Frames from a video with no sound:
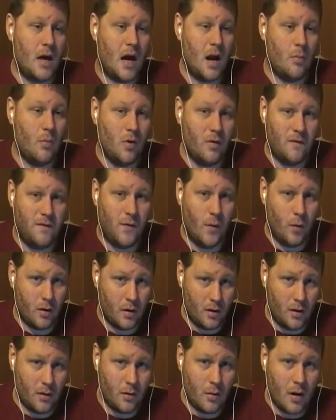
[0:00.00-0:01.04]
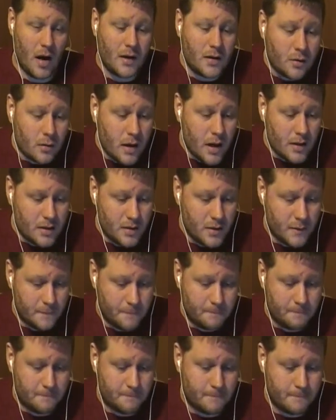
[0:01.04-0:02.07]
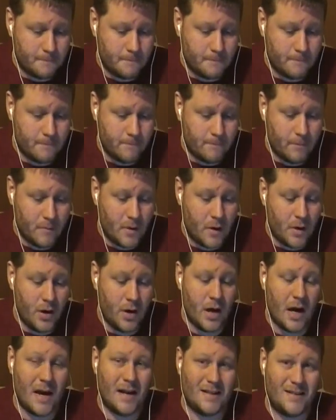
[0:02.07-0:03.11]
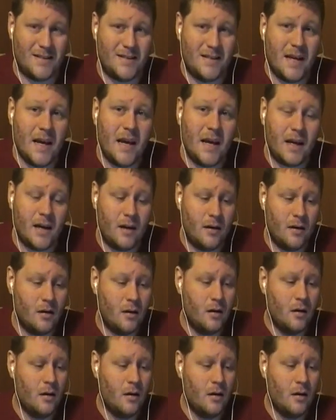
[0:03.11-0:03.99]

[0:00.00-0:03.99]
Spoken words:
got to move forward in the right direction. You got to seek